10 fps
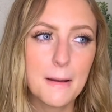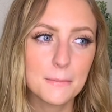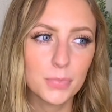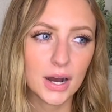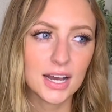
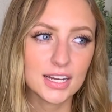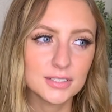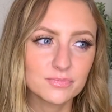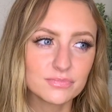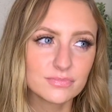but
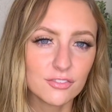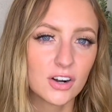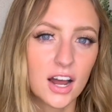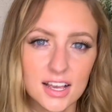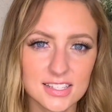for
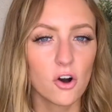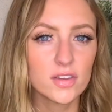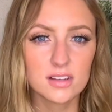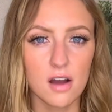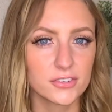us, all
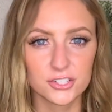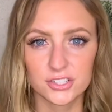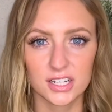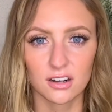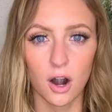these officers
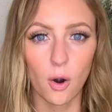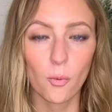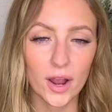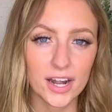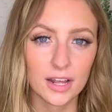here are
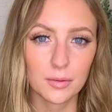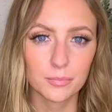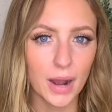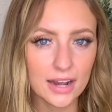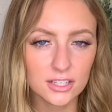awaiting
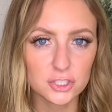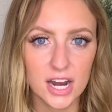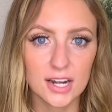pilot training,